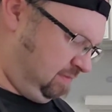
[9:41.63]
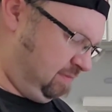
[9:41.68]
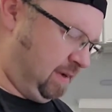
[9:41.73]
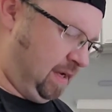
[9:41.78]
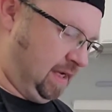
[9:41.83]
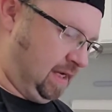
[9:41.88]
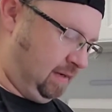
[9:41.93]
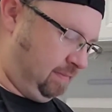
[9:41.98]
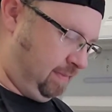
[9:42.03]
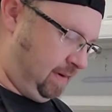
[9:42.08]

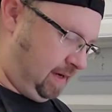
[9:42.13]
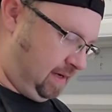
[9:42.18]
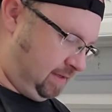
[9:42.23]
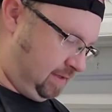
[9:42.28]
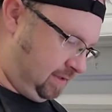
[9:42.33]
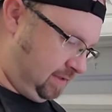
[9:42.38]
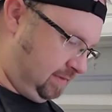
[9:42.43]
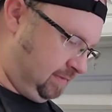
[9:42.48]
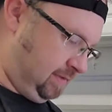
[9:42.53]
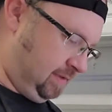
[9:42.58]
baking
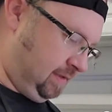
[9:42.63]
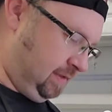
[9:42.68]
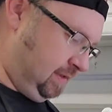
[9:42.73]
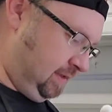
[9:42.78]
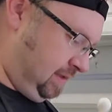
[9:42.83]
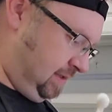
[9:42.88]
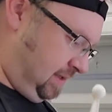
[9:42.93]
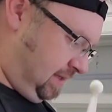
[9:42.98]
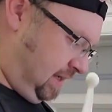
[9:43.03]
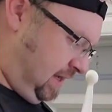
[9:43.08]
powder.
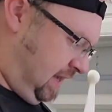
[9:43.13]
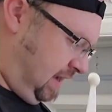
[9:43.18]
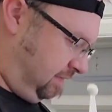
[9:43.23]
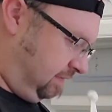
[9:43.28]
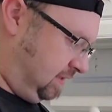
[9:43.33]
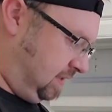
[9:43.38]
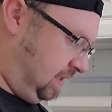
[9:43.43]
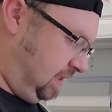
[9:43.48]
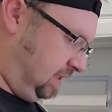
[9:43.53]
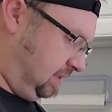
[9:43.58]

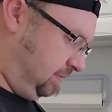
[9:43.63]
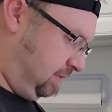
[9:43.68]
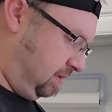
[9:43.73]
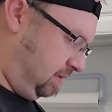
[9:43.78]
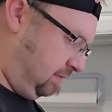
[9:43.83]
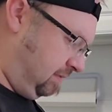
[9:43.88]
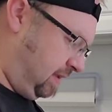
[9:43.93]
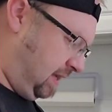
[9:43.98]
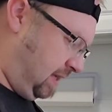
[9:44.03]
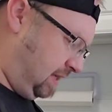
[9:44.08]
1/2 teaspoon
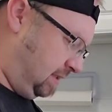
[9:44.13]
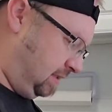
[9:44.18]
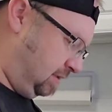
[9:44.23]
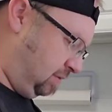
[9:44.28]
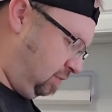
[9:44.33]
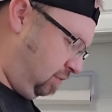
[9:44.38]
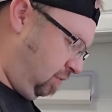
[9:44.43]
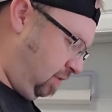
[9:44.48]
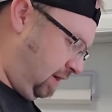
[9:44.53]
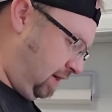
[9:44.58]
of that as
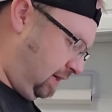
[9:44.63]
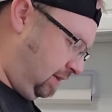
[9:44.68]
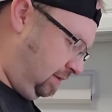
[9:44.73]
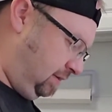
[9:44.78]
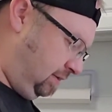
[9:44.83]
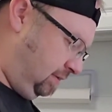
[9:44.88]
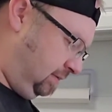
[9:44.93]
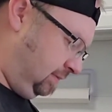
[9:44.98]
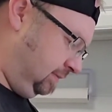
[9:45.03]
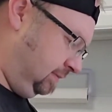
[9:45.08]

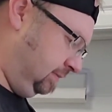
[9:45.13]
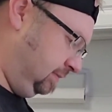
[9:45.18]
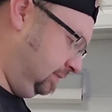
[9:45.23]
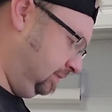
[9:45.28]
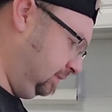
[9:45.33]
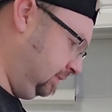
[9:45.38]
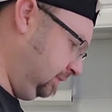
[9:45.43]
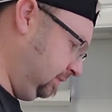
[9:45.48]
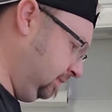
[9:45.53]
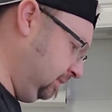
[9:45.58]
well.
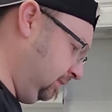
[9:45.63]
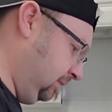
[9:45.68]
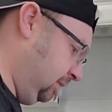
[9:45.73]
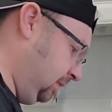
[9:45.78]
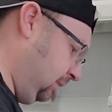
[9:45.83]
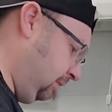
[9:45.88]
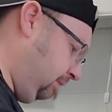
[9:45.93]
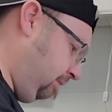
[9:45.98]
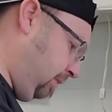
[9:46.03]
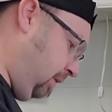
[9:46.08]

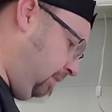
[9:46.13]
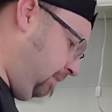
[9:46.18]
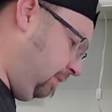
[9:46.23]
Boop,